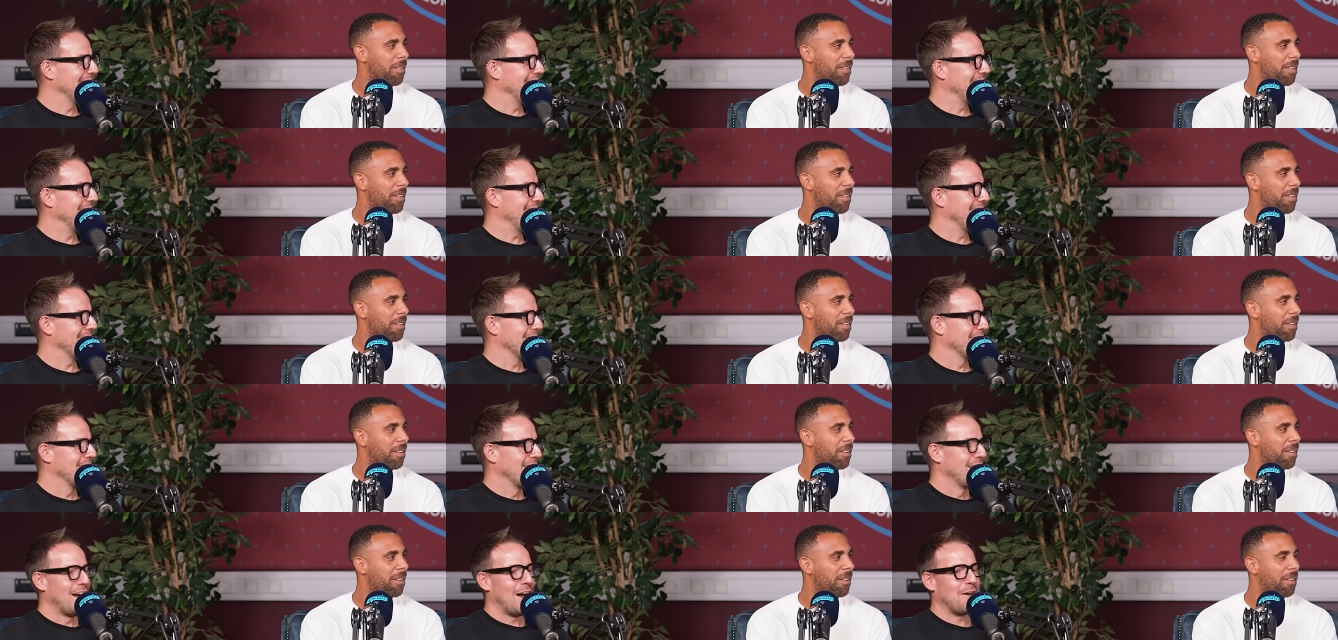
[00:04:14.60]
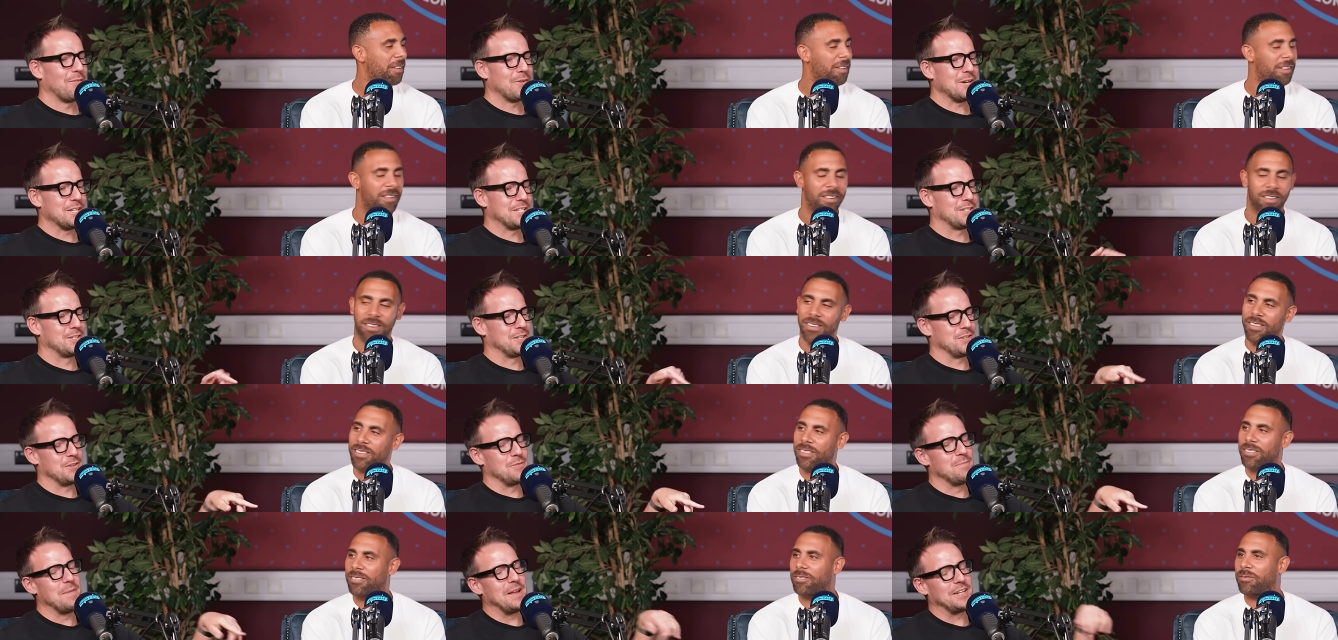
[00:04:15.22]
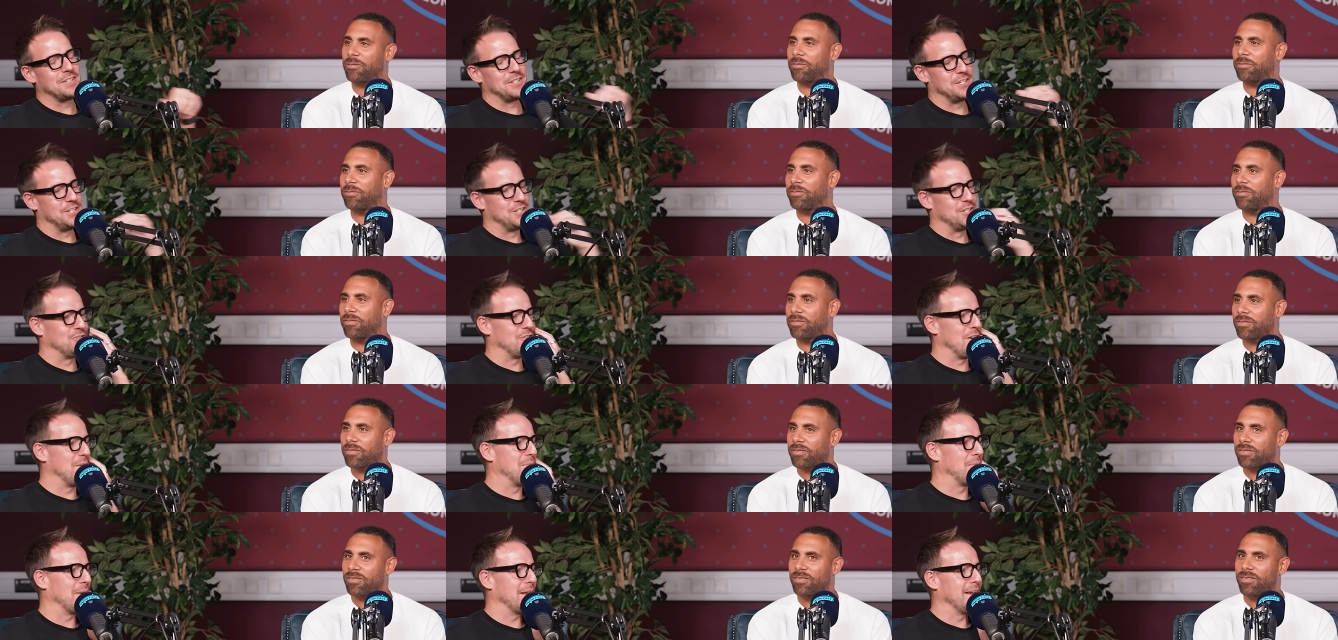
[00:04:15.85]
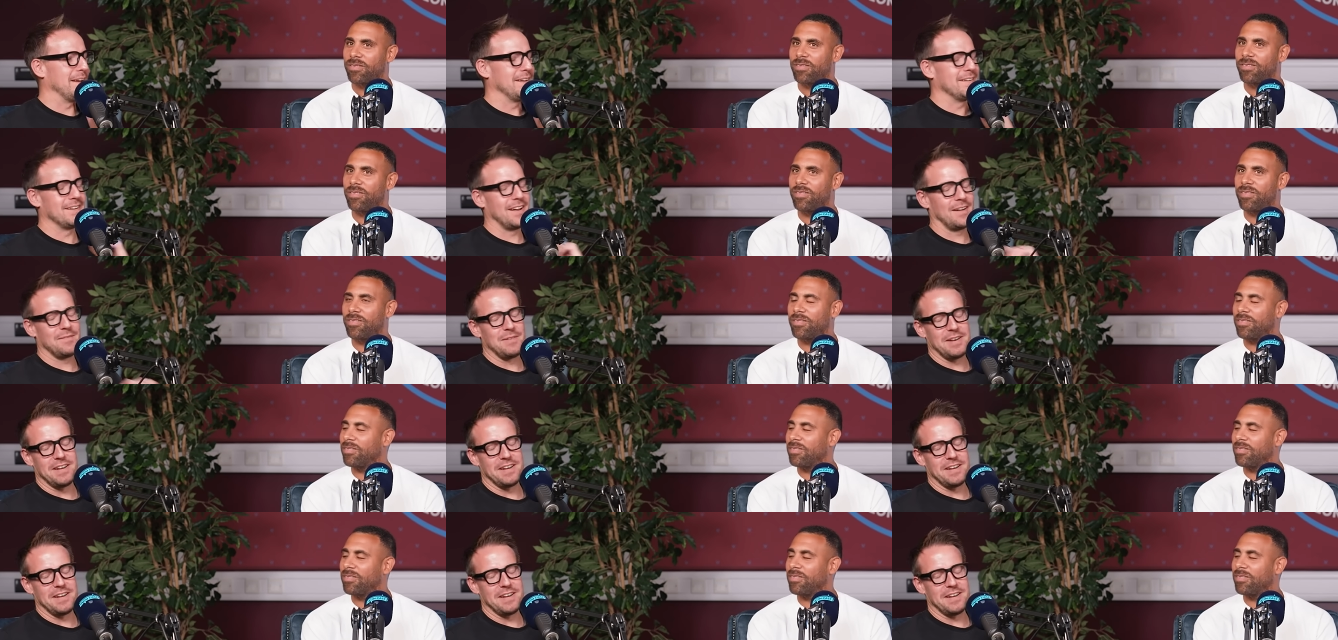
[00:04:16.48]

Speaker 1: Yeah, I wanted to. You mentioned your dribbling.